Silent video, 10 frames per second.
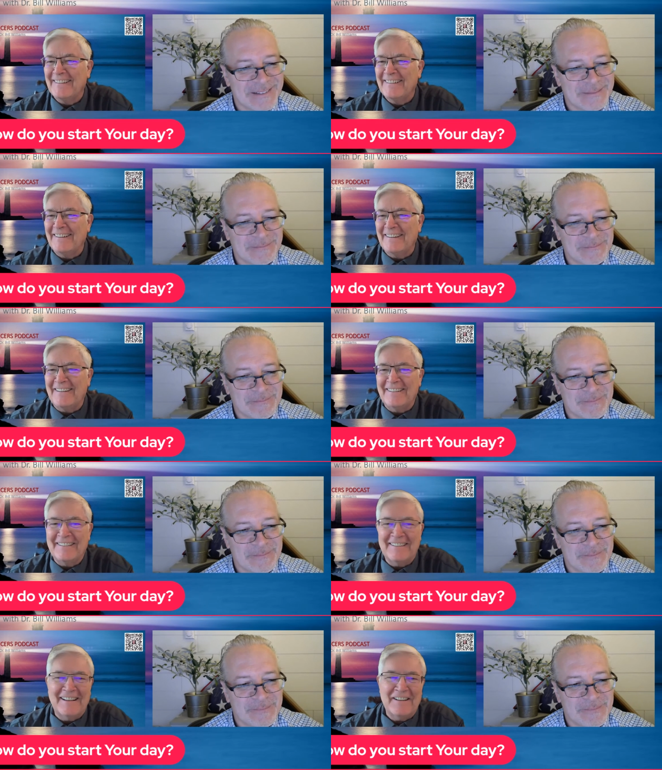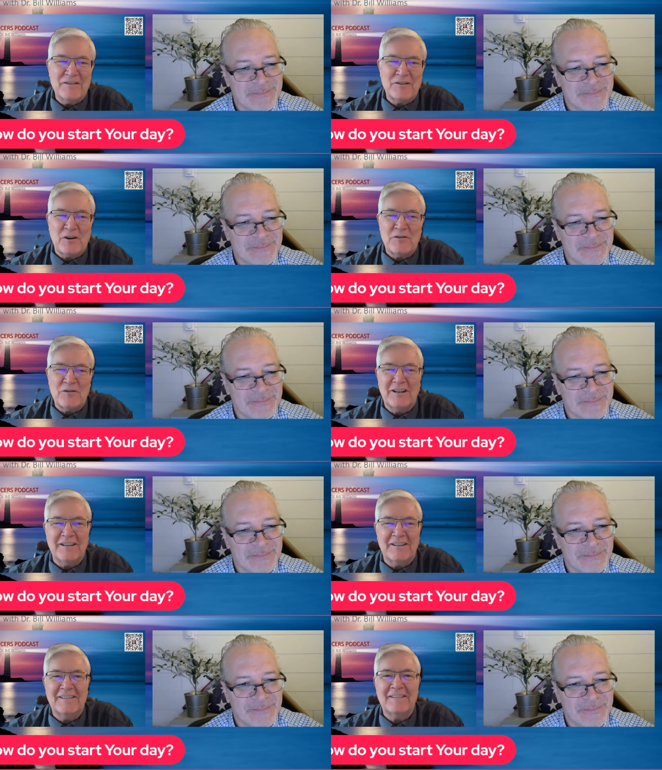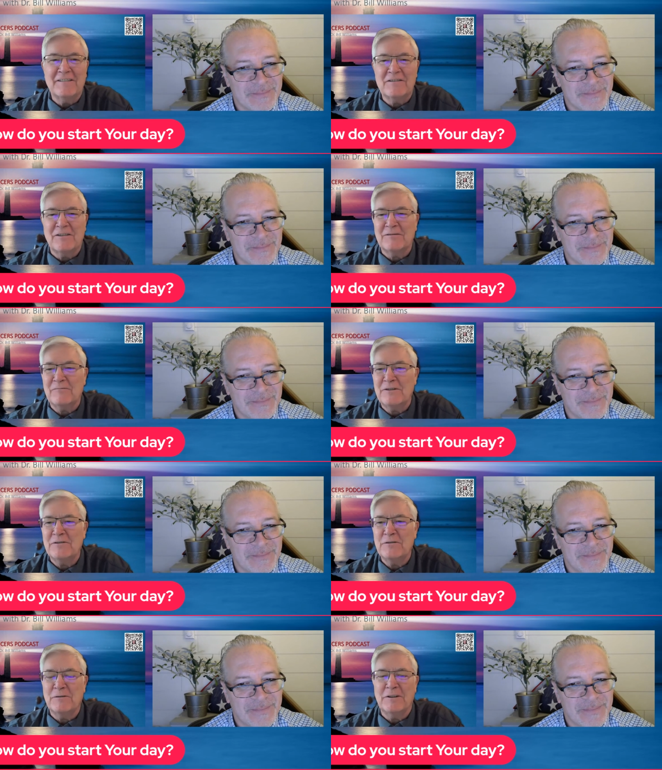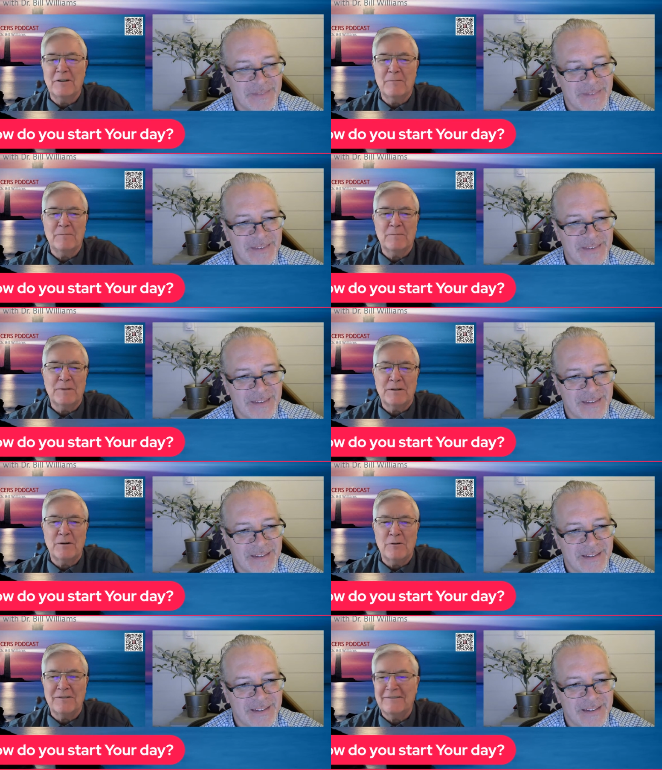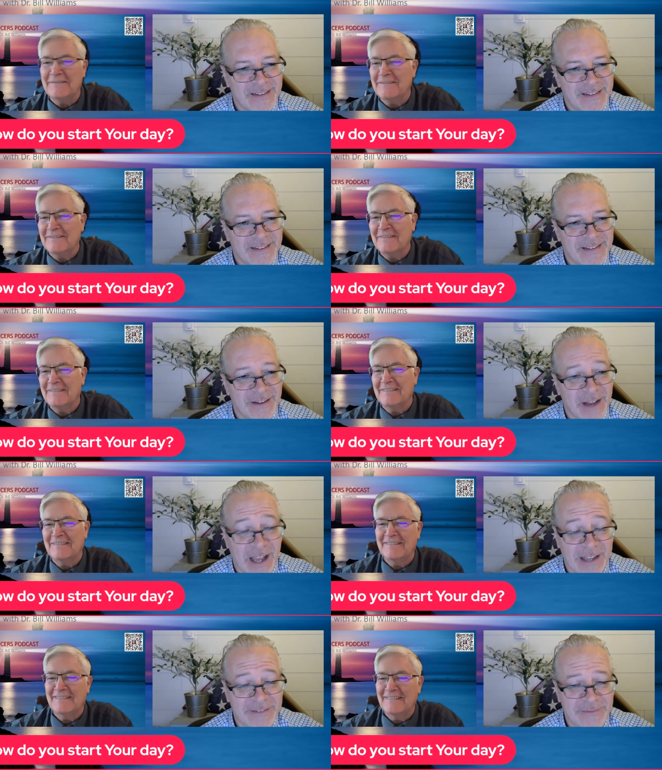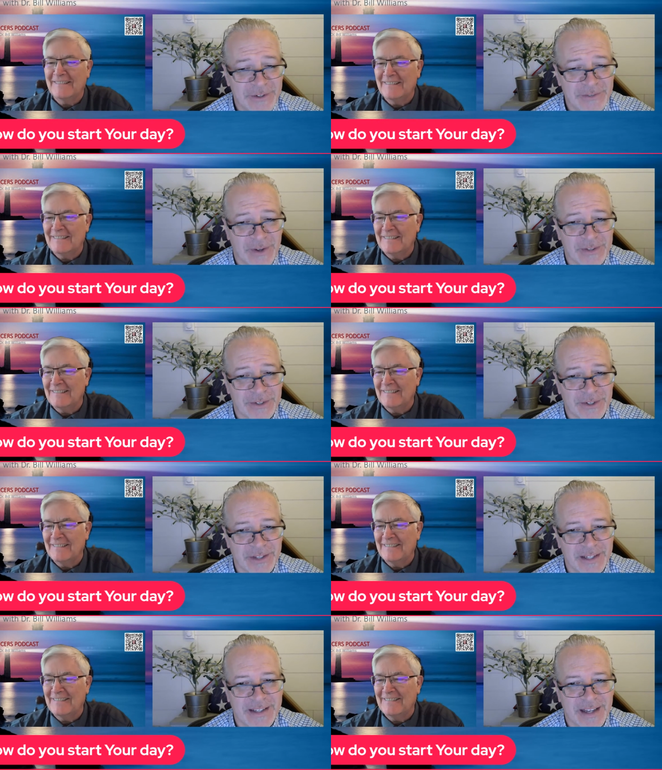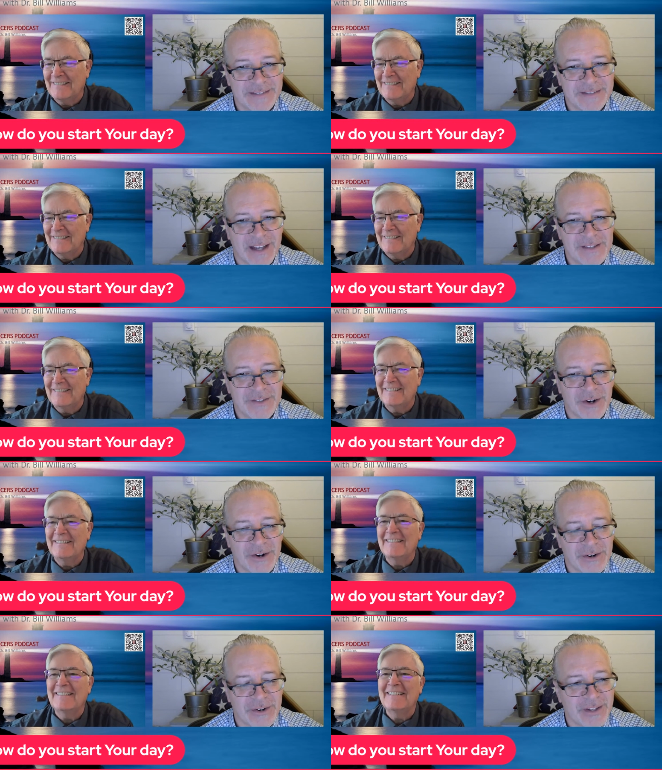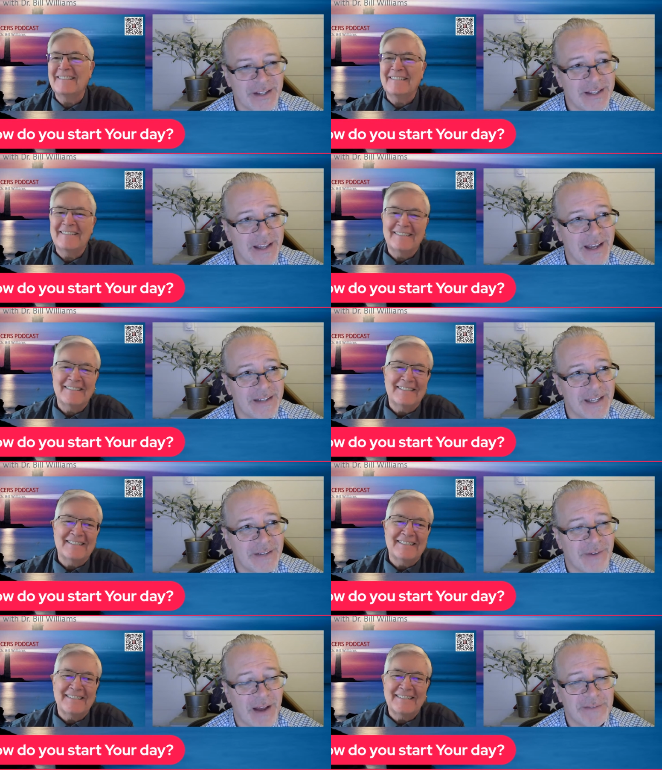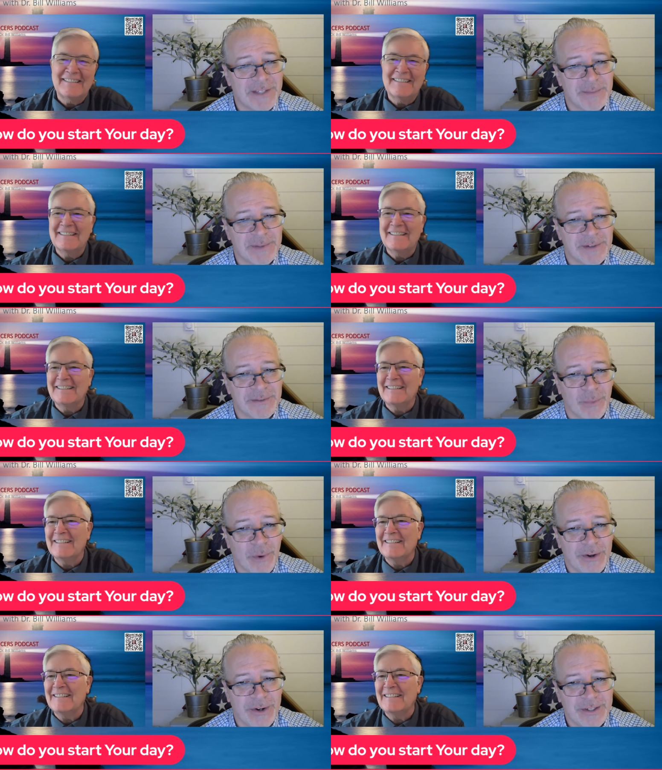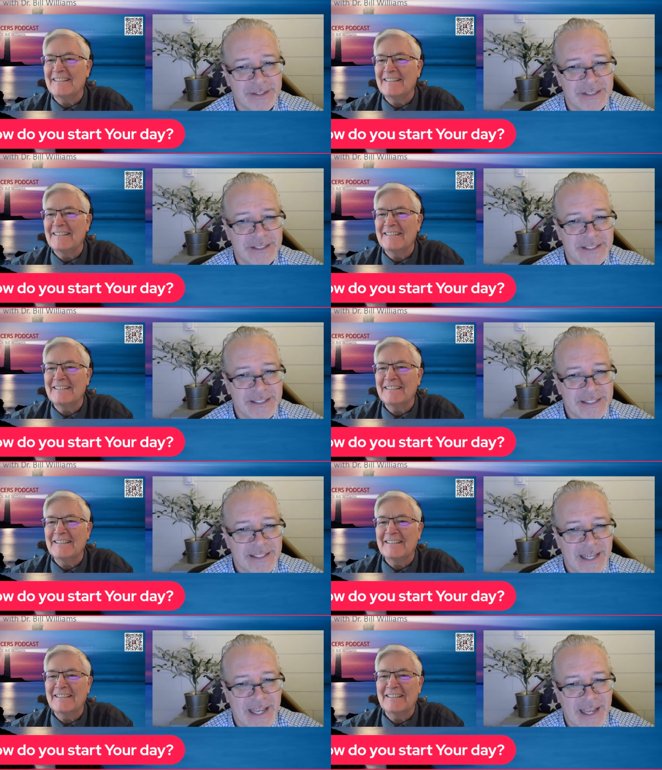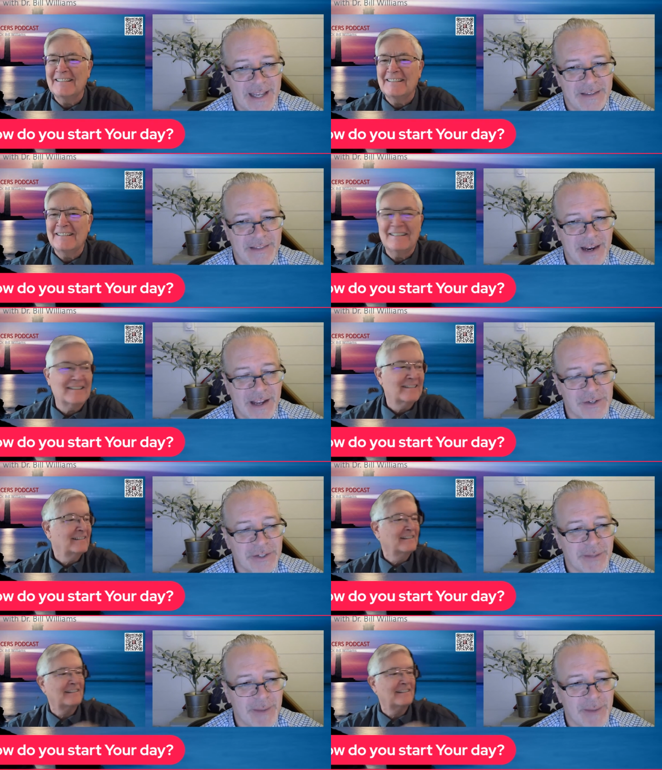Speaker 1: uh, how do you start your day, Sean? What do you do to get up and get going? I
Speaker 2: first of all, it's early. I, I start early. I take five sips of water and then I usually